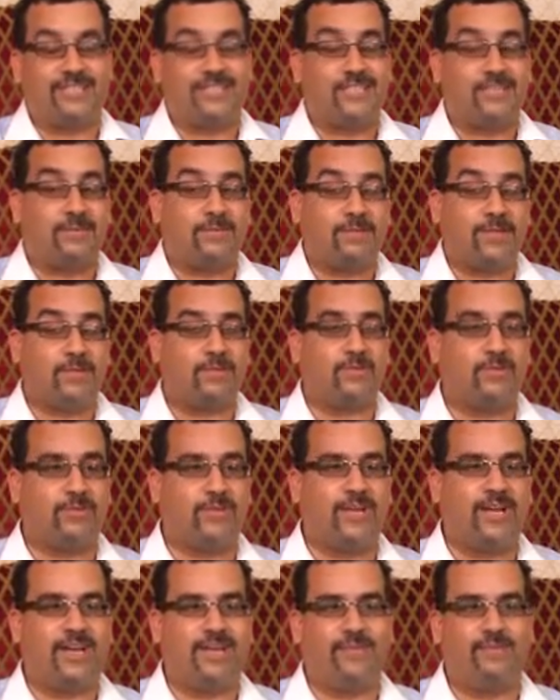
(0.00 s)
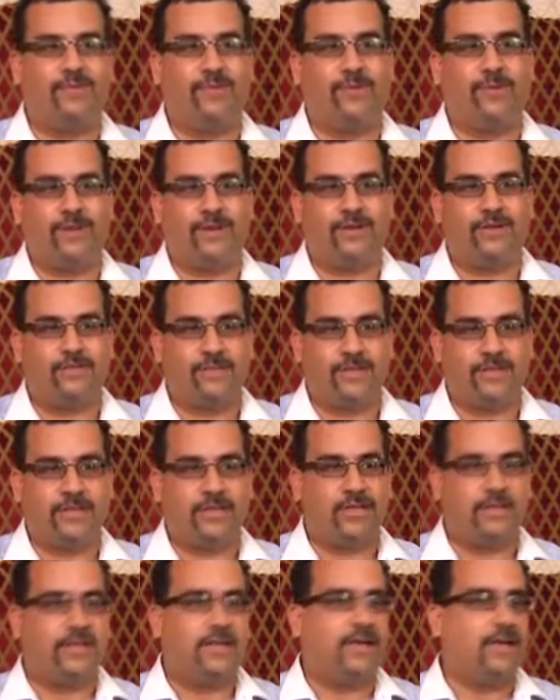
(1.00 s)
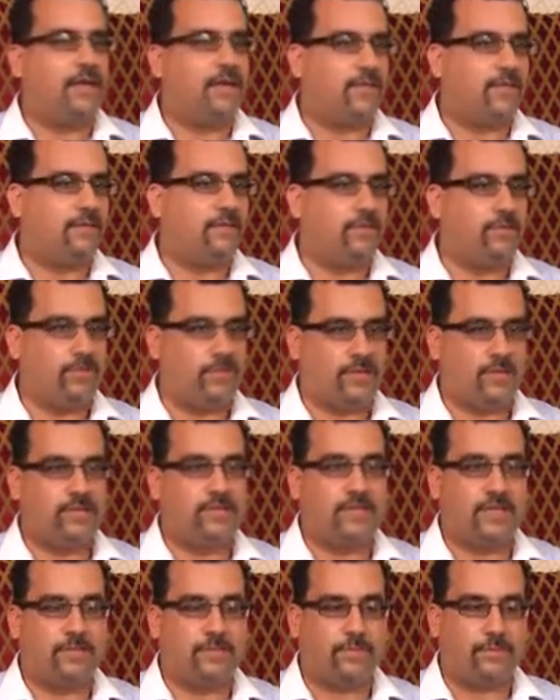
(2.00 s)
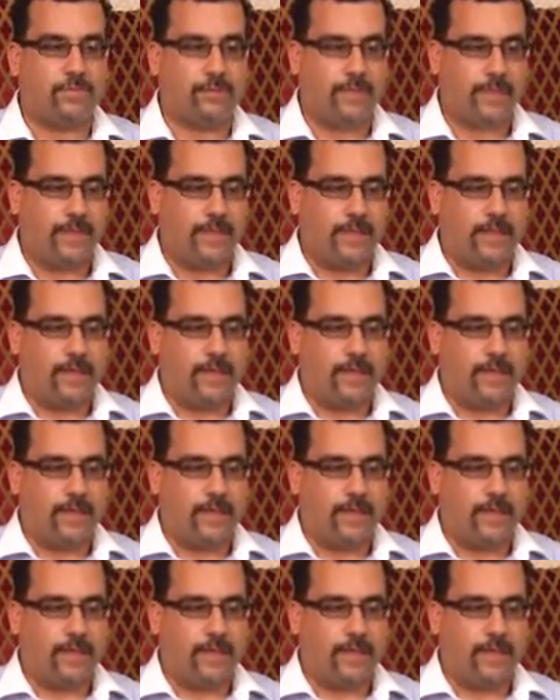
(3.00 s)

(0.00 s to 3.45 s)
and sometimes we're not even aware of it. I'll give you one example.